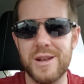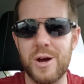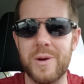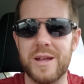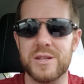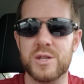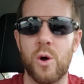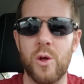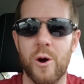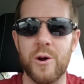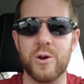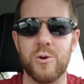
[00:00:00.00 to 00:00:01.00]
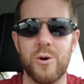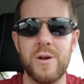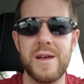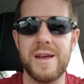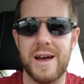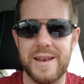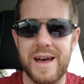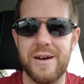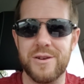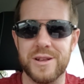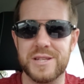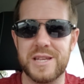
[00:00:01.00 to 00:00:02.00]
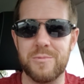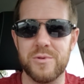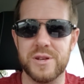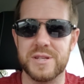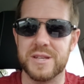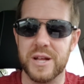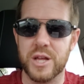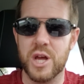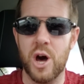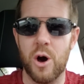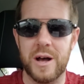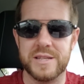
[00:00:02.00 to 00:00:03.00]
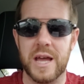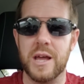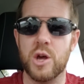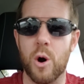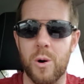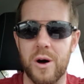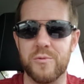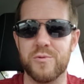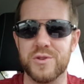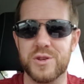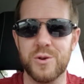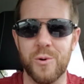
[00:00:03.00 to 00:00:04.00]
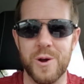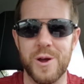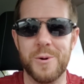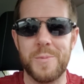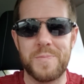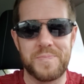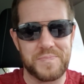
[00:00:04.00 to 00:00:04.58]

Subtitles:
Now we get this whole article, and now you're going to see where this is going to go as I go on through the story here.